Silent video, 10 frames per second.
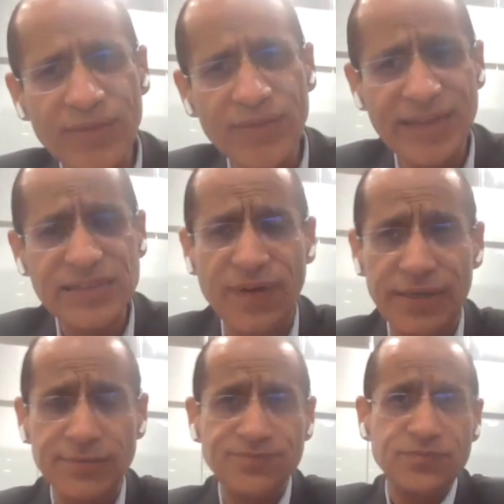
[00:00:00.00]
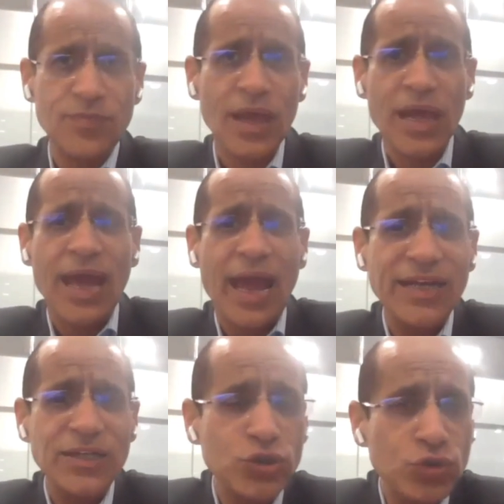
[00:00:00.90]
That's one.
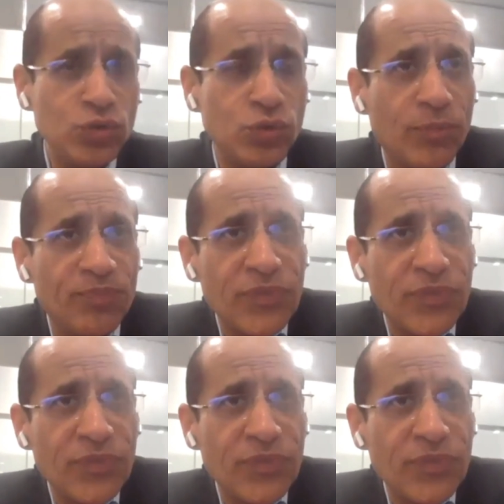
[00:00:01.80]
And two,